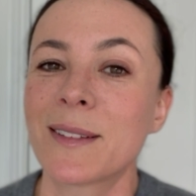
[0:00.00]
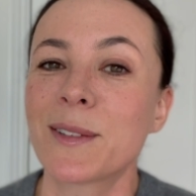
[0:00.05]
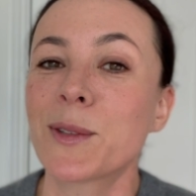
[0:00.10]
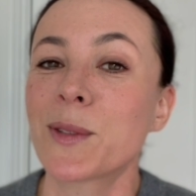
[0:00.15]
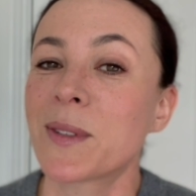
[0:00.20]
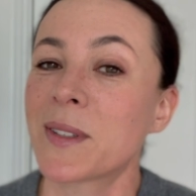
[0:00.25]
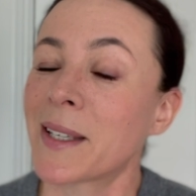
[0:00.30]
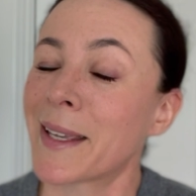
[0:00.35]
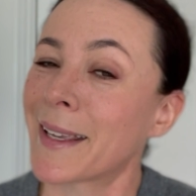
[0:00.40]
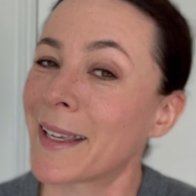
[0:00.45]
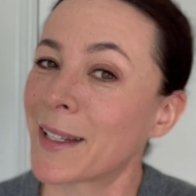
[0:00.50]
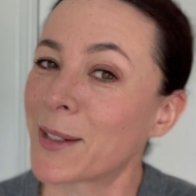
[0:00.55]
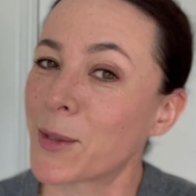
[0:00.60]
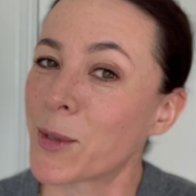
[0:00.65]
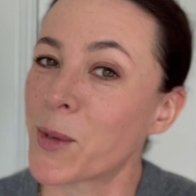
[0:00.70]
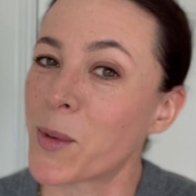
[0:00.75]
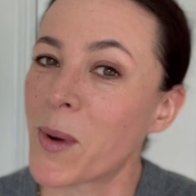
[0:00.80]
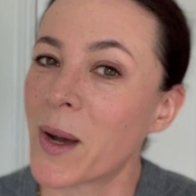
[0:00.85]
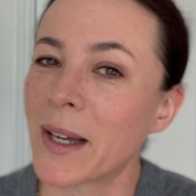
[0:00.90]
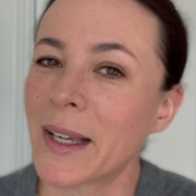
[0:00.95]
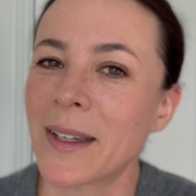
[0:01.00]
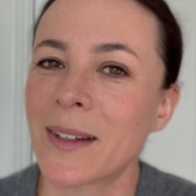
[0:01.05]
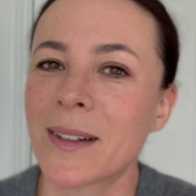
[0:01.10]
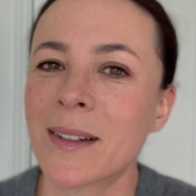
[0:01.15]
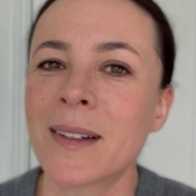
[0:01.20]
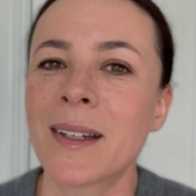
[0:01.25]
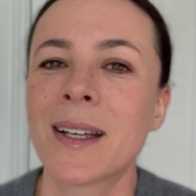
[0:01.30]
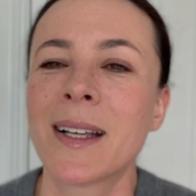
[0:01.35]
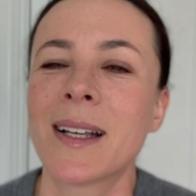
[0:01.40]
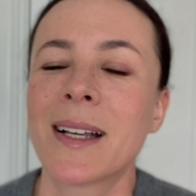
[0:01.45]
singing in a
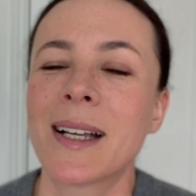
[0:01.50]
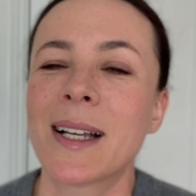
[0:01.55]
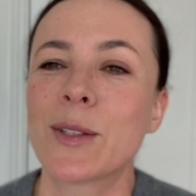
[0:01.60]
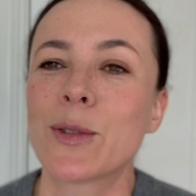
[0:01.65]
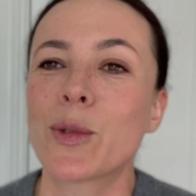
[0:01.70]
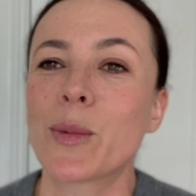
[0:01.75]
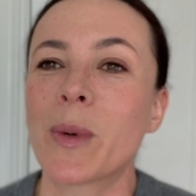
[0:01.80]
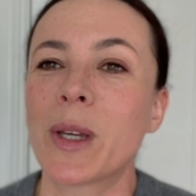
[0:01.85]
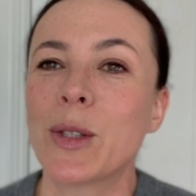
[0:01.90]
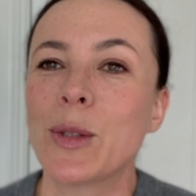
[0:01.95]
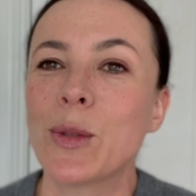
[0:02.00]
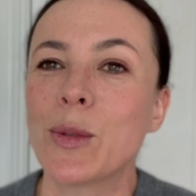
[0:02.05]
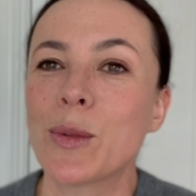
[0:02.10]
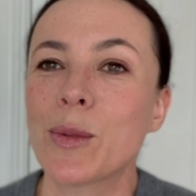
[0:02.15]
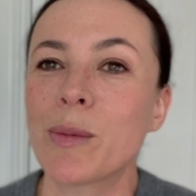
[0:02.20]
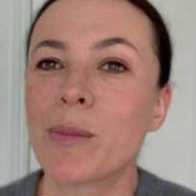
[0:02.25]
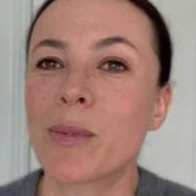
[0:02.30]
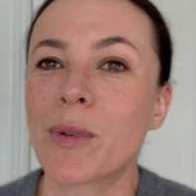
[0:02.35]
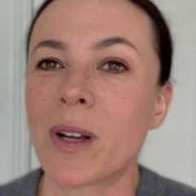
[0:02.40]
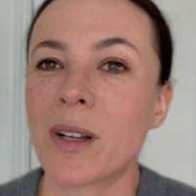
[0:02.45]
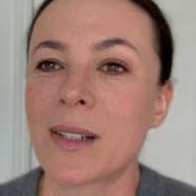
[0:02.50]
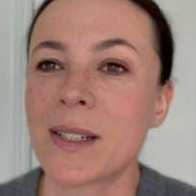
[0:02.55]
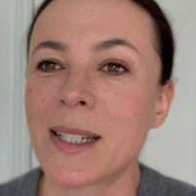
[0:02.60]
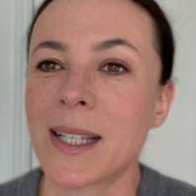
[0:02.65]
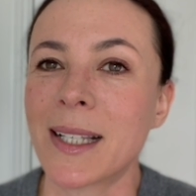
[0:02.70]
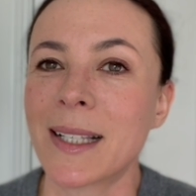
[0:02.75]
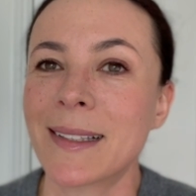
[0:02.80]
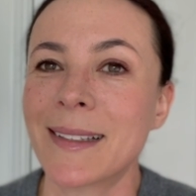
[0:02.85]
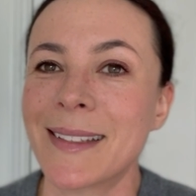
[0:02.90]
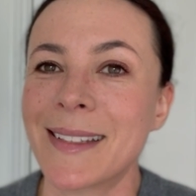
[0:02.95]
choir. And so my new
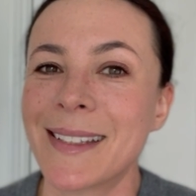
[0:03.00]
project